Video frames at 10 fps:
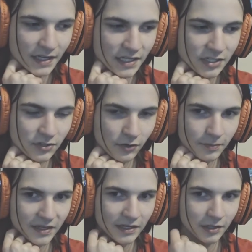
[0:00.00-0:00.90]
He showed
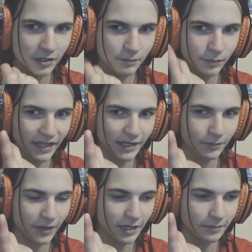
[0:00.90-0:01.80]
up in our
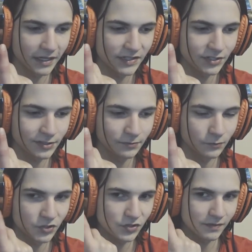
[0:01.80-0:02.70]
Platinum Randomizer,
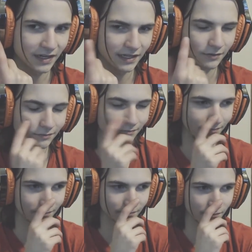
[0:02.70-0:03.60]
which, again,
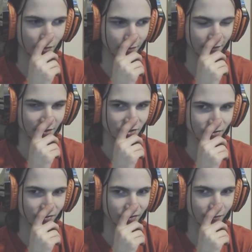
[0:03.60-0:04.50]

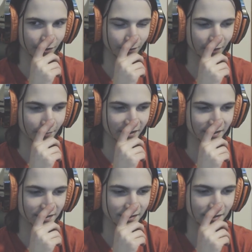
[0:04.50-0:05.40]
unprofessional, don't really
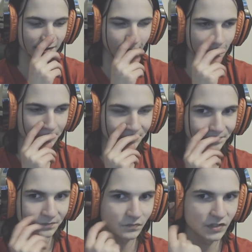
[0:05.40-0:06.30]
recommend.
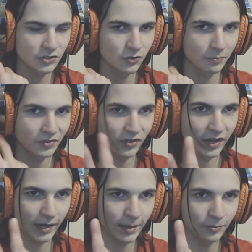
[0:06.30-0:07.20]
He showed up in
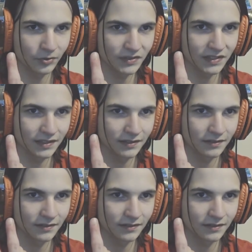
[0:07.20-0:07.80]
Theta Emerald.